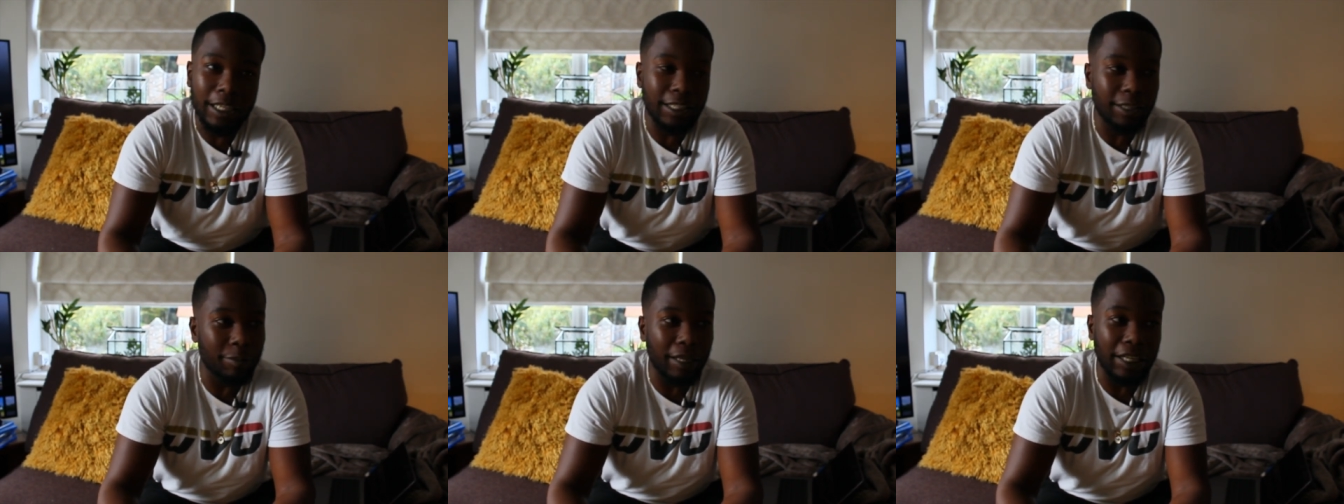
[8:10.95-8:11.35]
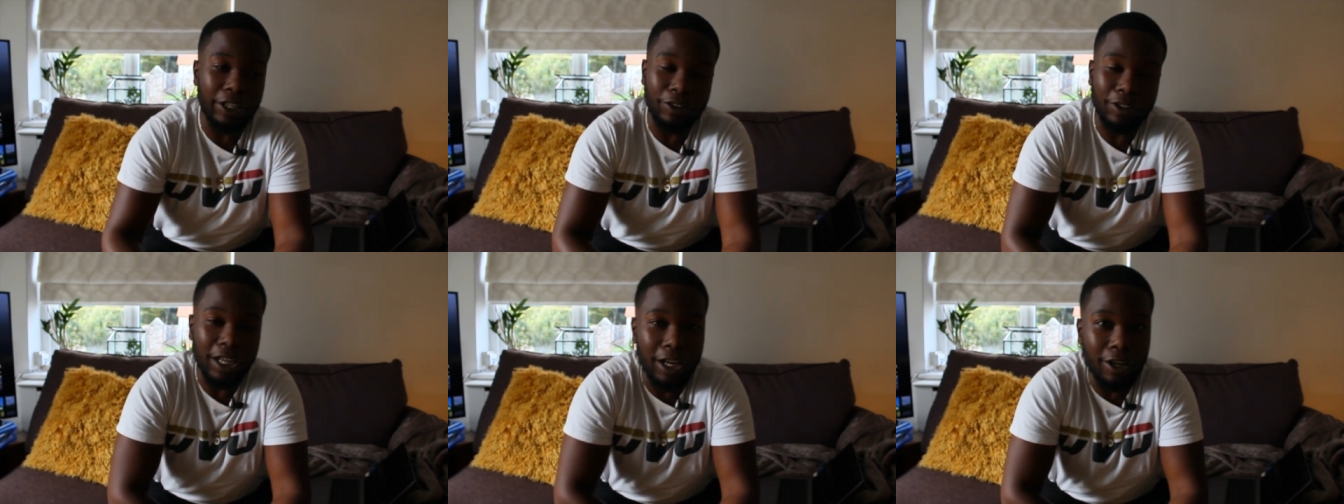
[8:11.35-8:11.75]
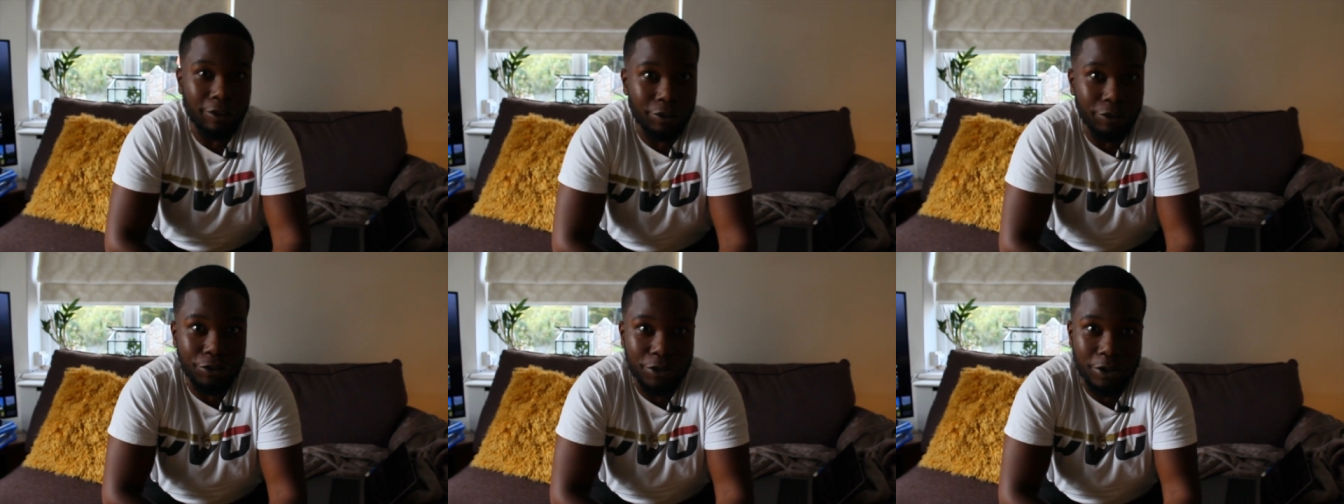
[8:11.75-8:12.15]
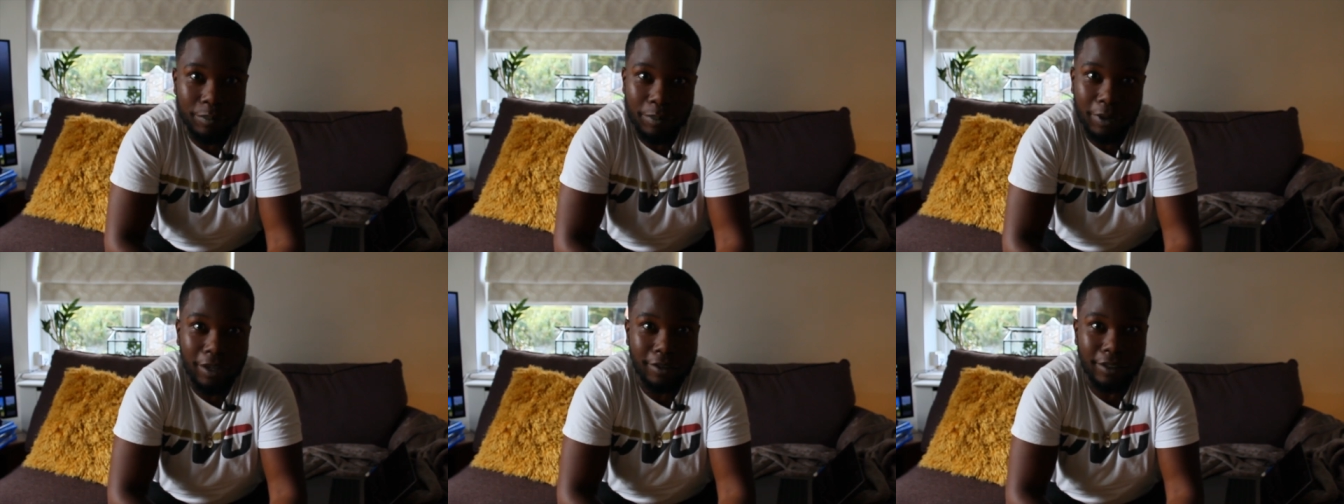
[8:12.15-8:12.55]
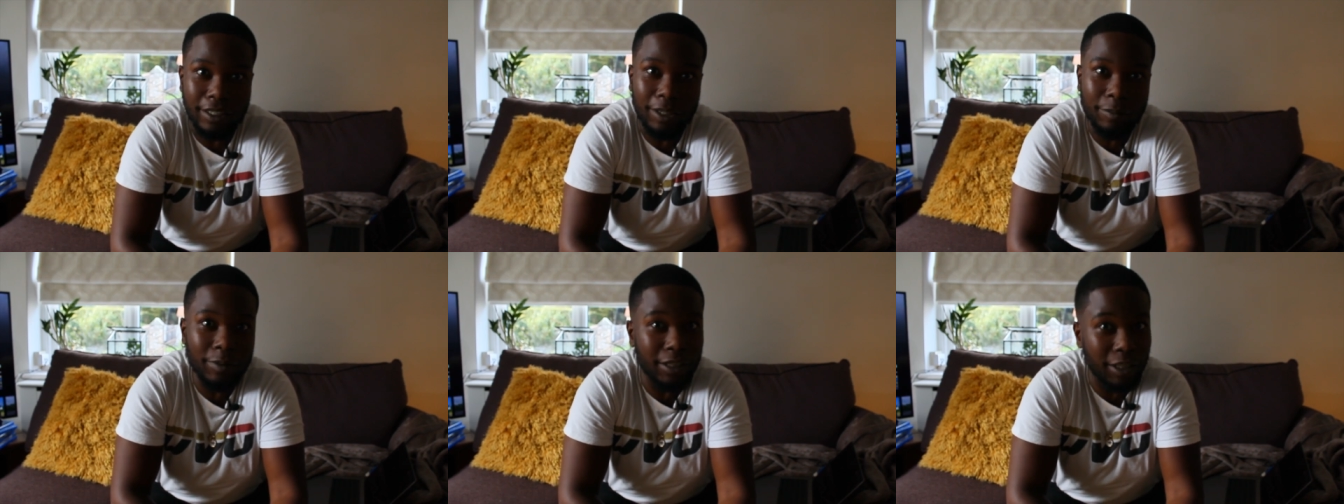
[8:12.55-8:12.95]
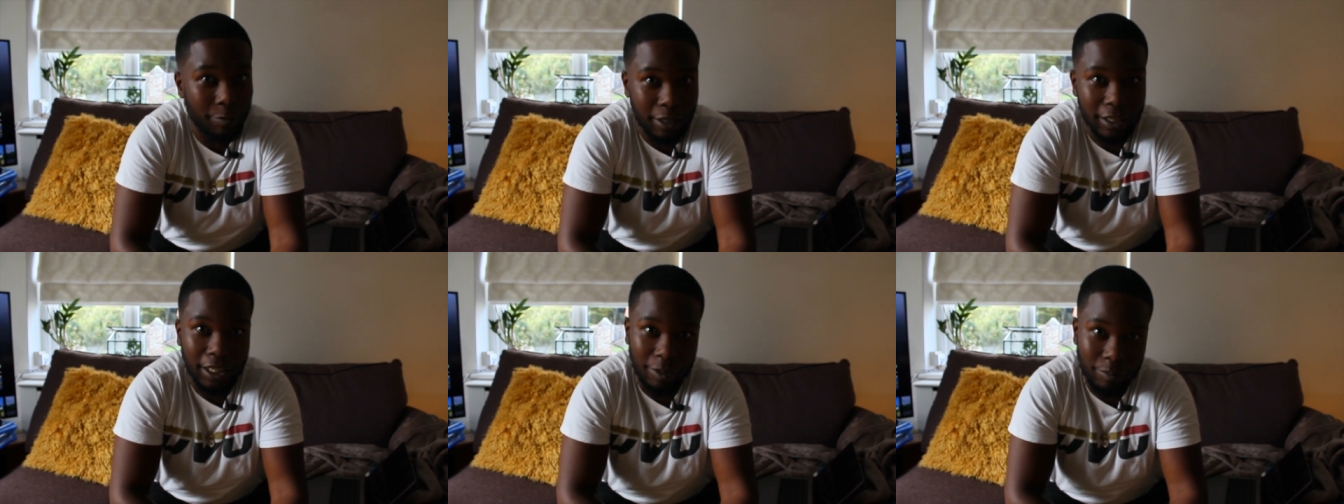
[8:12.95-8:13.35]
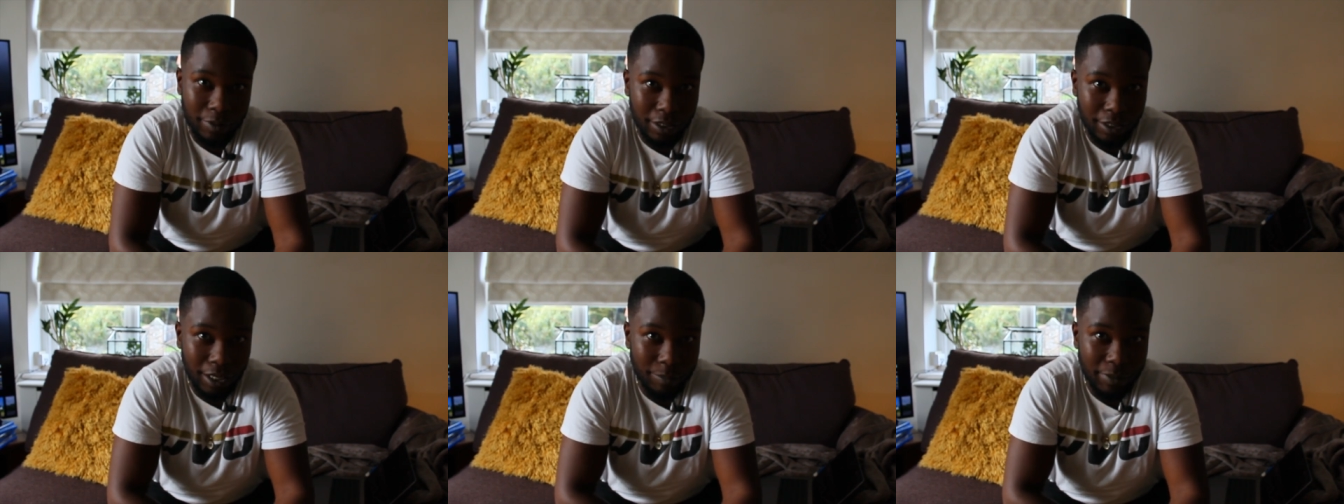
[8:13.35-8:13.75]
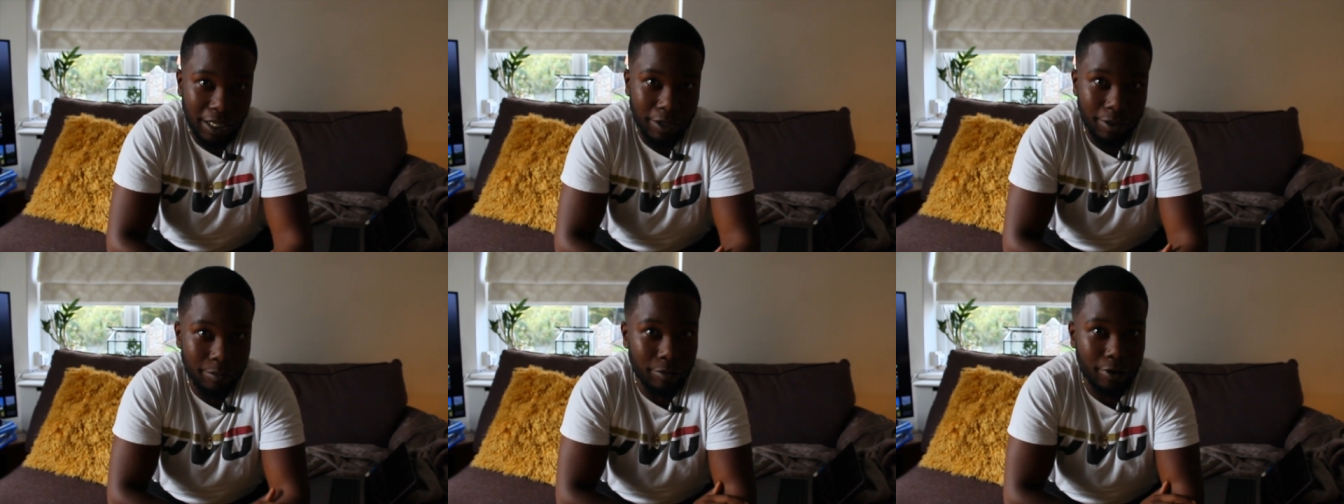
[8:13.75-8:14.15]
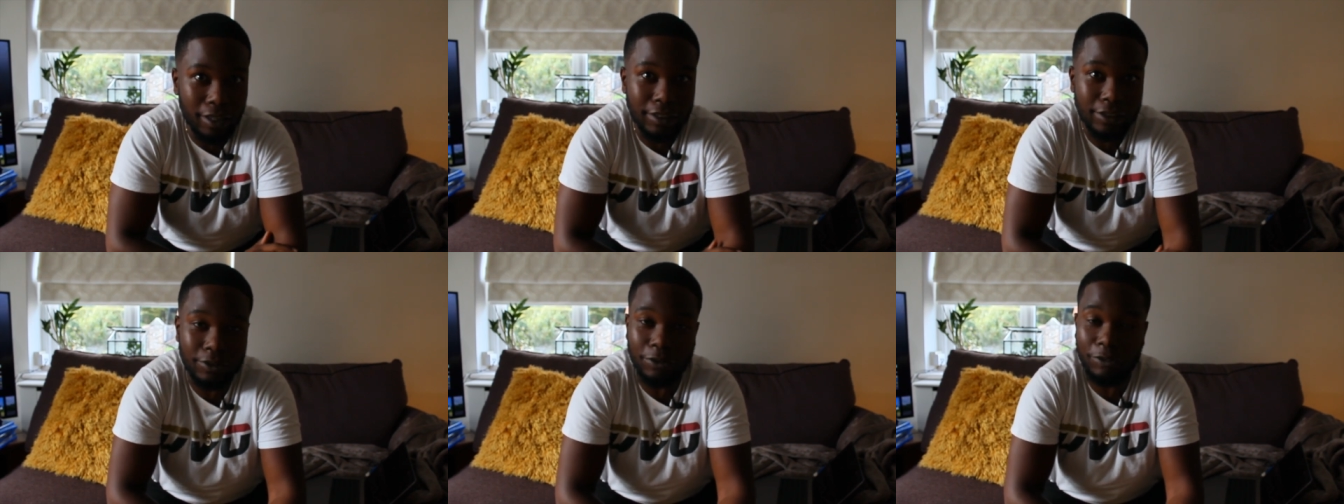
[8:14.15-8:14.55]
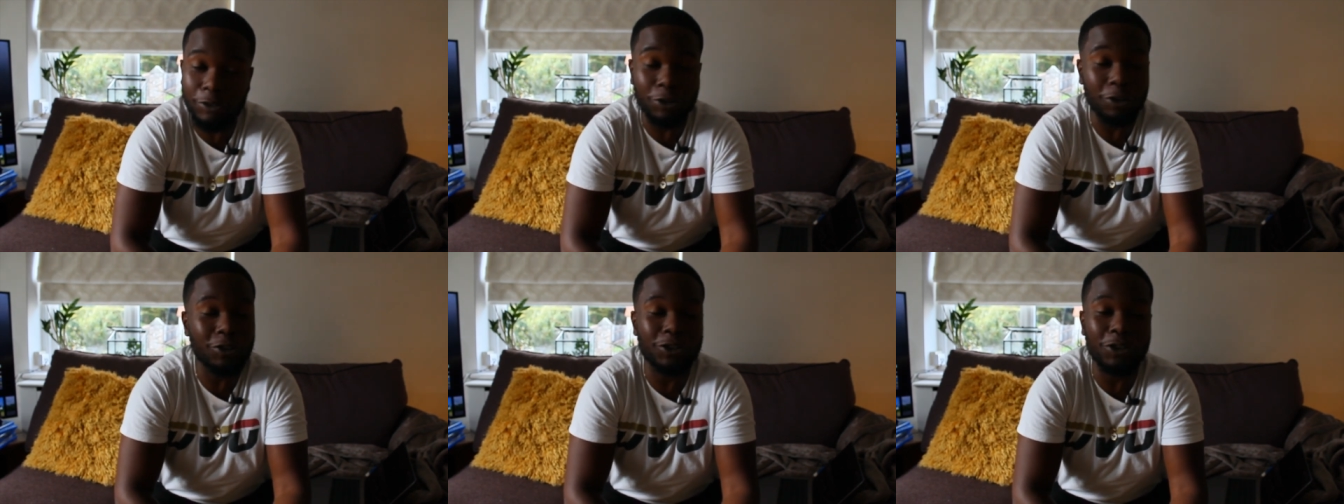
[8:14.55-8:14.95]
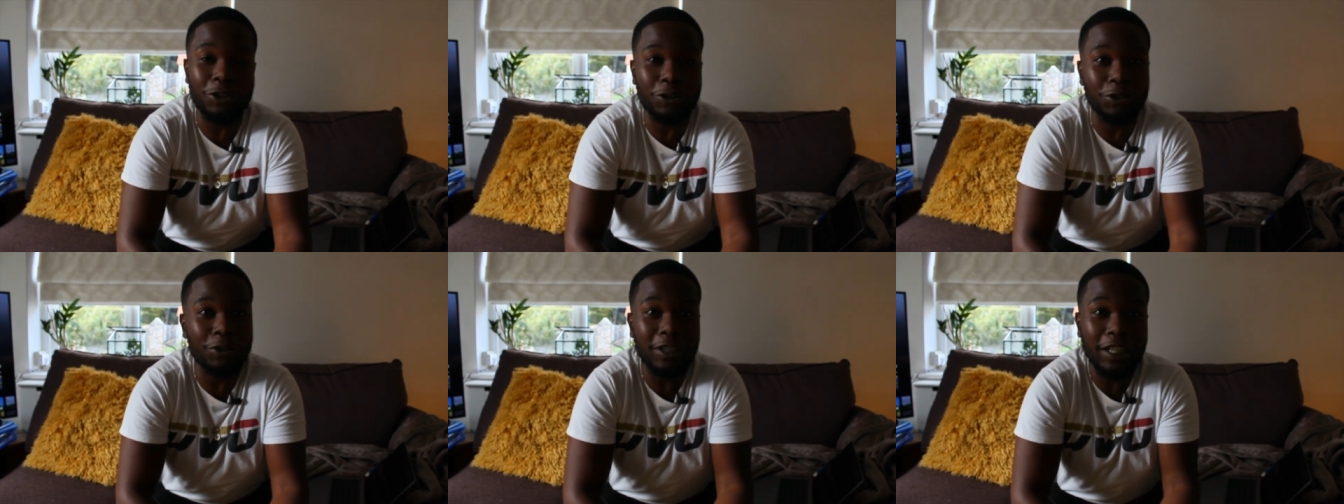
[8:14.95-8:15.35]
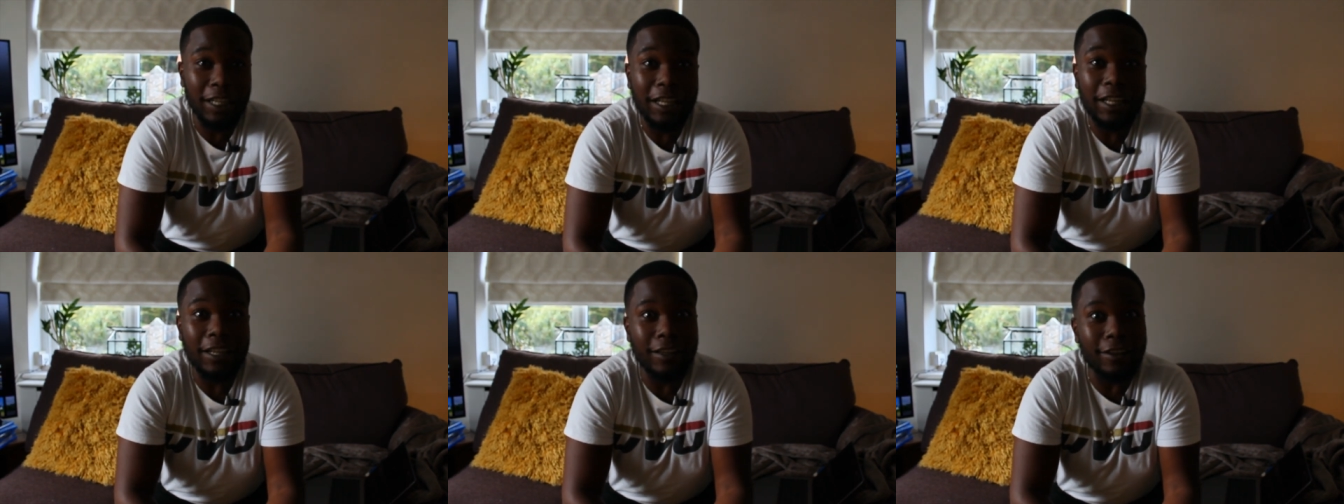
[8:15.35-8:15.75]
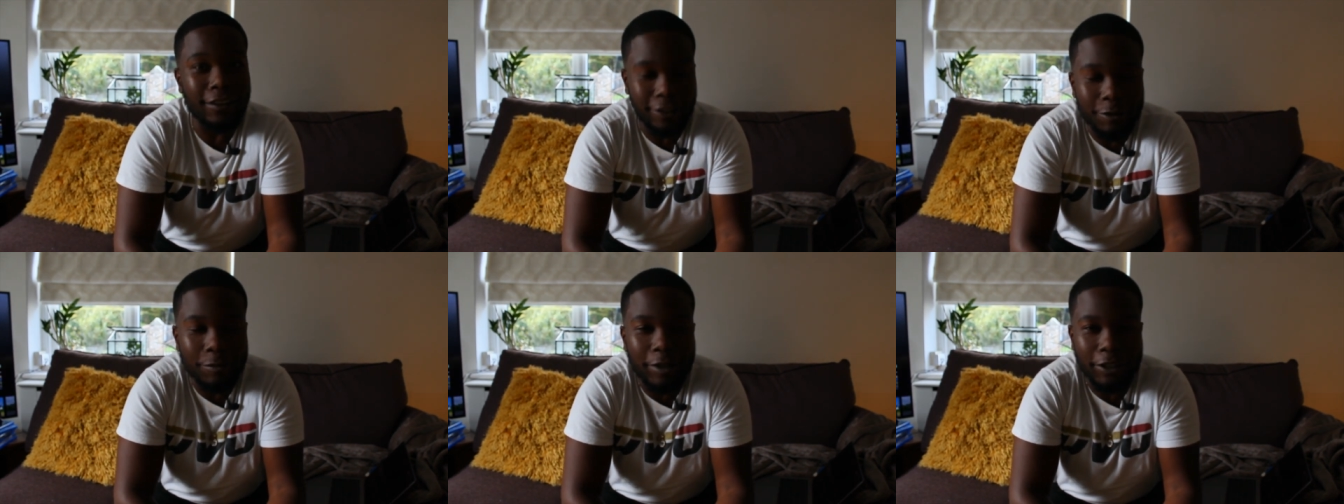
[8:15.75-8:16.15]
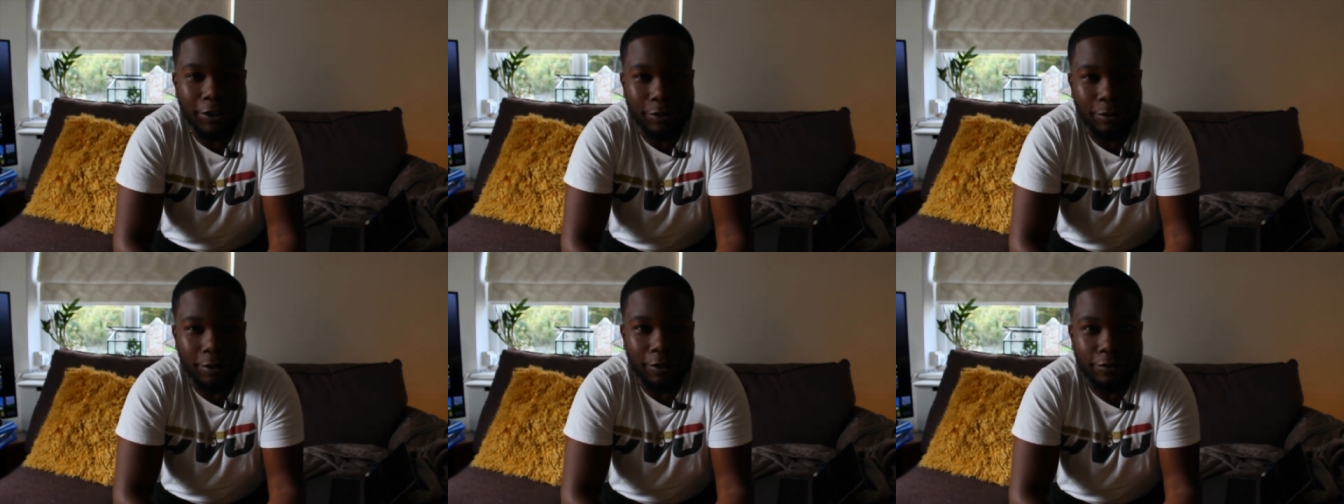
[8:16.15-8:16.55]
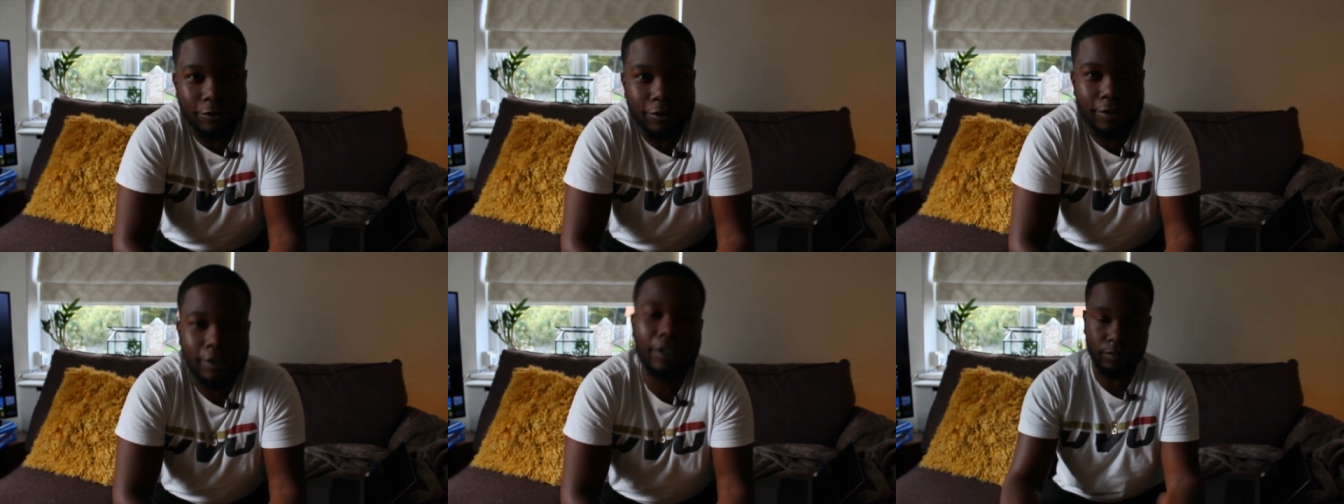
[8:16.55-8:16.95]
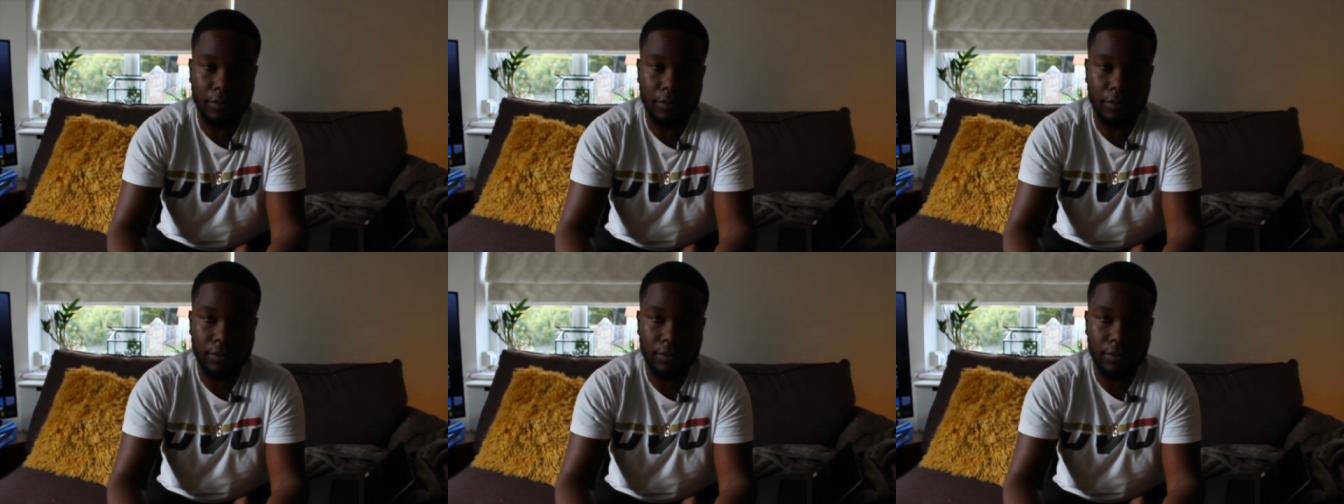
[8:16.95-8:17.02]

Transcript: depending on how good you can bargain them, they may come down in price or if you're not so good, they'll mug you off.